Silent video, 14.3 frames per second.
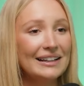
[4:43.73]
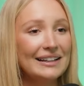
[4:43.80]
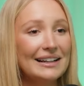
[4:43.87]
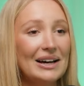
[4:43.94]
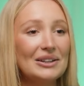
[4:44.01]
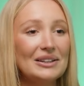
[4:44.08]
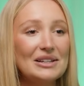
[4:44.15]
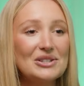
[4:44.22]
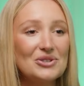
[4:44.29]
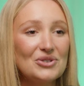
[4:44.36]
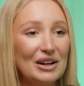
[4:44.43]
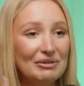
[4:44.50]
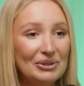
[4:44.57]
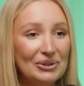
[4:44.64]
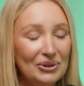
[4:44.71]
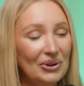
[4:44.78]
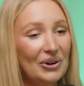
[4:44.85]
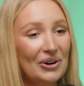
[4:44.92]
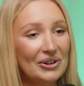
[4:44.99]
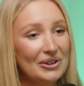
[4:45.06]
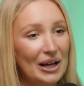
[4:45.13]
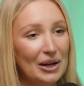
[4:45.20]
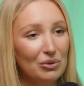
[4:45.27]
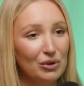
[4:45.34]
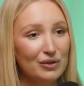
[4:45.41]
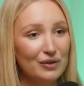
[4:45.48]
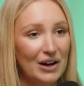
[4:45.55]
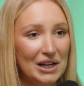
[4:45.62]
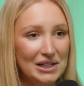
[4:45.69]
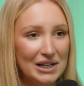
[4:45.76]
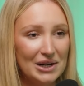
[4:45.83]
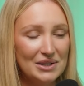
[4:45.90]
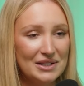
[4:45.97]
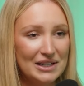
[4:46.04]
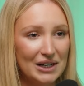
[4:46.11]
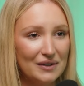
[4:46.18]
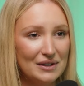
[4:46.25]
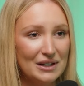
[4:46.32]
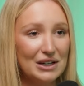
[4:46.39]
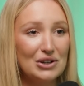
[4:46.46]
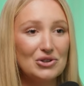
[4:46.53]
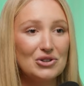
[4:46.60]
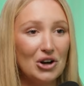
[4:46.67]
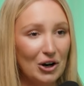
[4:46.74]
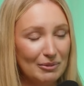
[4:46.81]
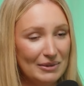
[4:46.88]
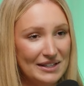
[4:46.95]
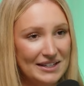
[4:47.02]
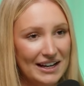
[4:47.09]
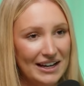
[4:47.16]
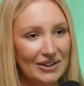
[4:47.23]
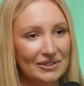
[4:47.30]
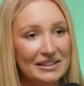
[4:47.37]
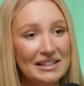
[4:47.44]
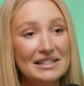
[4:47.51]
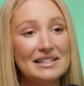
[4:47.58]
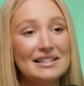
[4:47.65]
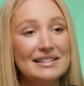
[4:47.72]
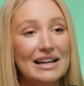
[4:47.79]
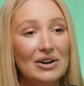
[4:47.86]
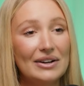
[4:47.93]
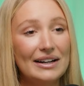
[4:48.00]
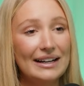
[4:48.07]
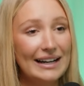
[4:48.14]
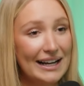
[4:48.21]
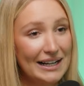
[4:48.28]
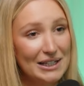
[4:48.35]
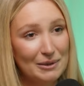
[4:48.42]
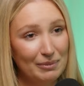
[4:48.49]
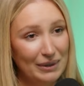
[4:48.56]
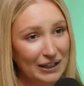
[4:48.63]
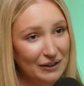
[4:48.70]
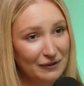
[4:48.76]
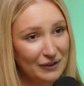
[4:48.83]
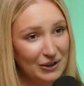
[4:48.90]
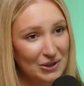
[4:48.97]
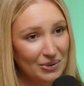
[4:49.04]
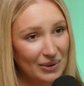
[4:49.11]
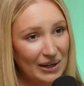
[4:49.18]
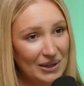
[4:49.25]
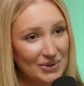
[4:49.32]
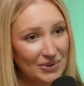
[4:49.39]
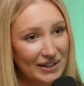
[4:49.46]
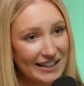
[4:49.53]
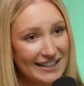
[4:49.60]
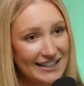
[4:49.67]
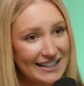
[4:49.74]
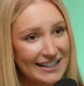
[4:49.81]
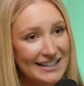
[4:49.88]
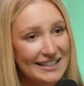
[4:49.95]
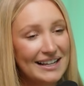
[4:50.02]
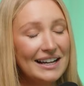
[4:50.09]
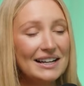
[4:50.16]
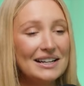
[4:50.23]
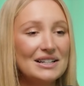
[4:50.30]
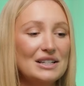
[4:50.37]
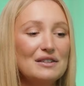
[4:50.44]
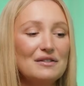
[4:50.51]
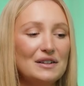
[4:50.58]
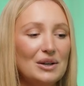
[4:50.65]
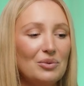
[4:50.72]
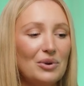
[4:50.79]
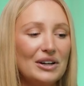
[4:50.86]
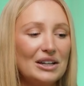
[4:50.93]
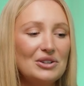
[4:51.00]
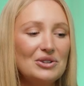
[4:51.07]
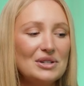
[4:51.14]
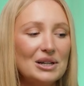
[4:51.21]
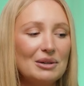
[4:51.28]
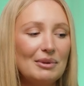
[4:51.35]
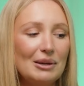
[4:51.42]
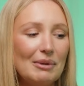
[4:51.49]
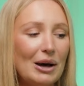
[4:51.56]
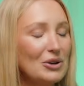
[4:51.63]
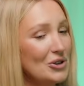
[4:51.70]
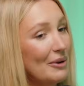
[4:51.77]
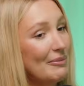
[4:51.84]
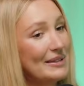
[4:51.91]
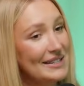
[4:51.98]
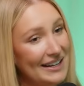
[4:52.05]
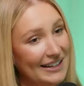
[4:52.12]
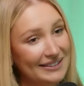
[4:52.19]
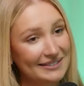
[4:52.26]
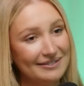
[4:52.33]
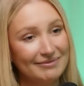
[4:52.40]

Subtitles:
Now, let's travel north and we'll find ourselves in Thomastown. This is our next pick for 2026. Tiffany, what can you tell me about Thomastown?